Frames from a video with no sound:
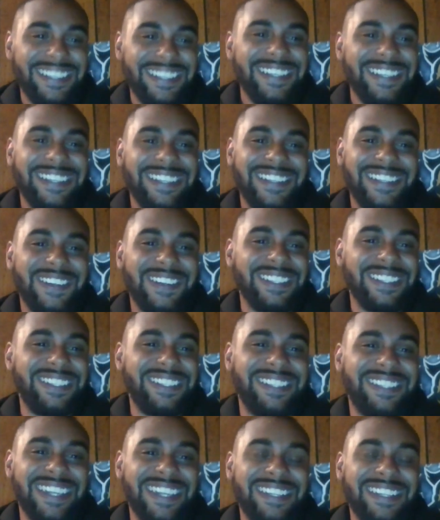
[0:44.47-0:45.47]

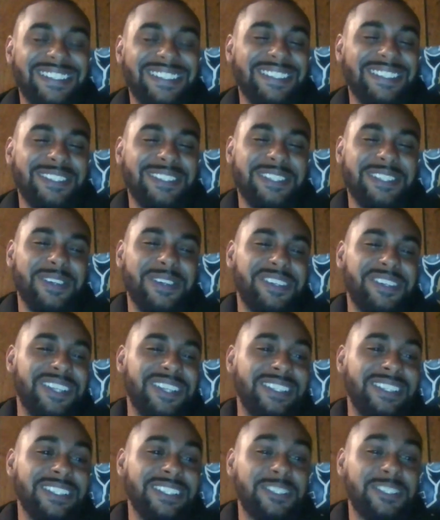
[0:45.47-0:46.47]
This kid is,
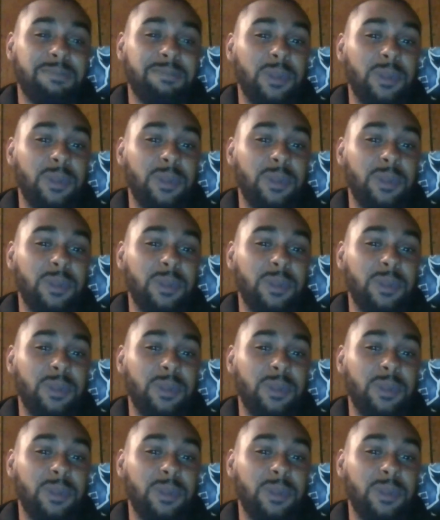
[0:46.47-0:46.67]
essentially just